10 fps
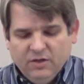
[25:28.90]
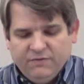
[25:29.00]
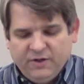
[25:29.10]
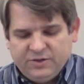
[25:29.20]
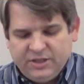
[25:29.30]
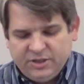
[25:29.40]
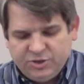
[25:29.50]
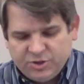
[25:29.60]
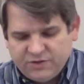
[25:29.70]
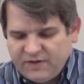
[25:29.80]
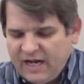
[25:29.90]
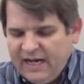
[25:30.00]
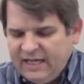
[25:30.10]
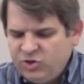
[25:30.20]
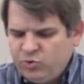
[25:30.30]
Pharaoh said to Joseph,
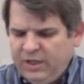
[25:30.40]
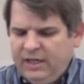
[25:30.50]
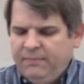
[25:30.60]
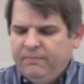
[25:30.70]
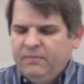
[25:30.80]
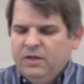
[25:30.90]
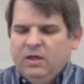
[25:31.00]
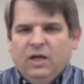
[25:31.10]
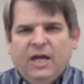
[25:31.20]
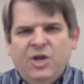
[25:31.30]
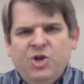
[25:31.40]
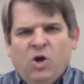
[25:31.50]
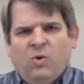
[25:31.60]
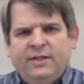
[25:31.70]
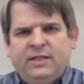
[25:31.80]
I had a dream, and
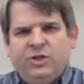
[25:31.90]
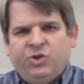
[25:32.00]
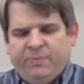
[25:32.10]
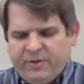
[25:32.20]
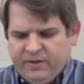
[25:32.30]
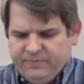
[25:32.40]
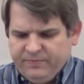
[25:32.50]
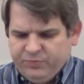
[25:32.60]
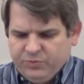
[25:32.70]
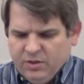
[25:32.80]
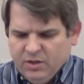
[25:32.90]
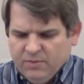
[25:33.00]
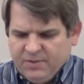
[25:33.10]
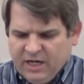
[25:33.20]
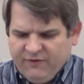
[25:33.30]
no one can interpret it.
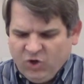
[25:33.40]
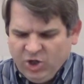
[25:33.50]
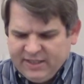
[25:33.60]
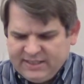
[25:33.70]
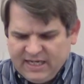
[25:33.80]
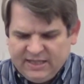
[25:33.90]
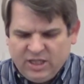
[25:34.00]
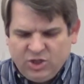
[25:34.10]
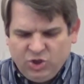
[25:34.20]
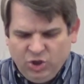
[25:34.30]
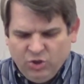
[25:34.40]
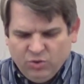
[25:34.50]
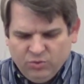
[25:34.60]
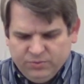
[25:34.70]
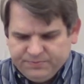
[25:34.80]
But I have heard it said that
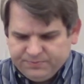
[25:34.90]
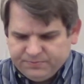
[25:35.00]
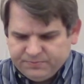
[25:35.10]
you,